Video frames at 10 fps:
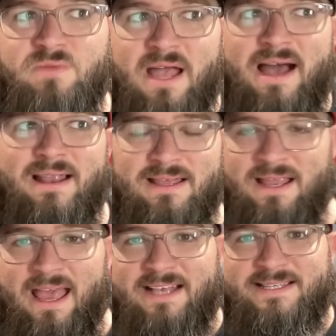not an
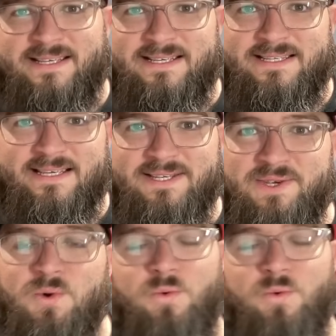SEC school.